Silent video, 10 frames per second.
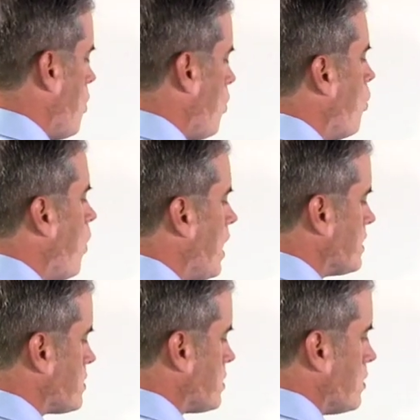
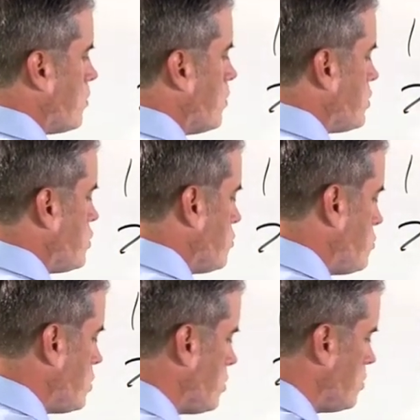What would you
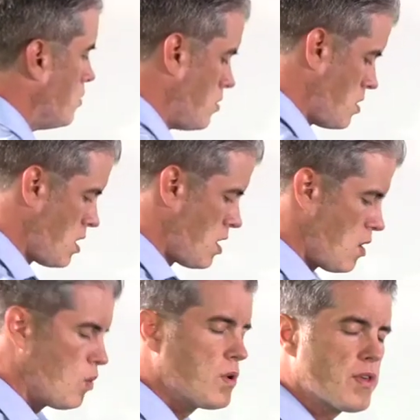do
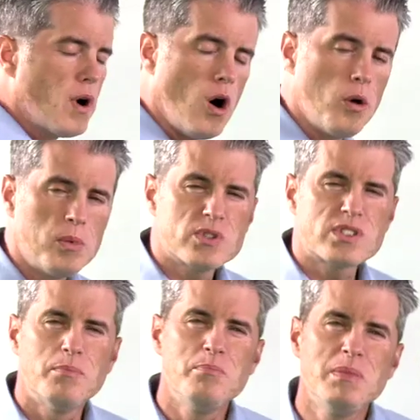with almost
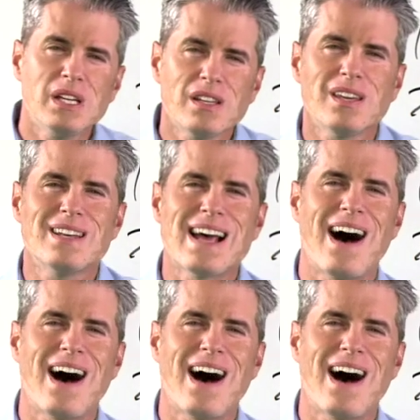$1 million